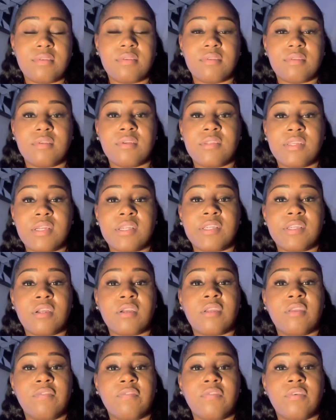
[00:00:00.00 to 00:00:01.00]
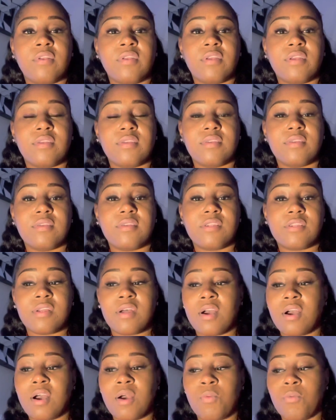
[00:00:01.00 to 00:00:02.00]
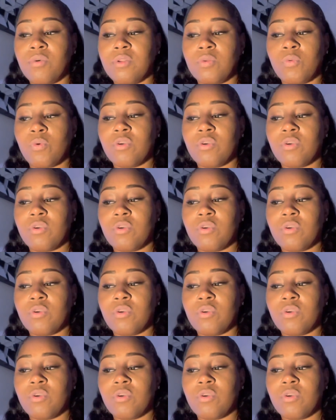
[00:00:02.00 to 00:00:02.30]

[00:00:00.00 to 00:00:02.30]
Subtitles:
it's a sucky feeling. So I wouldn't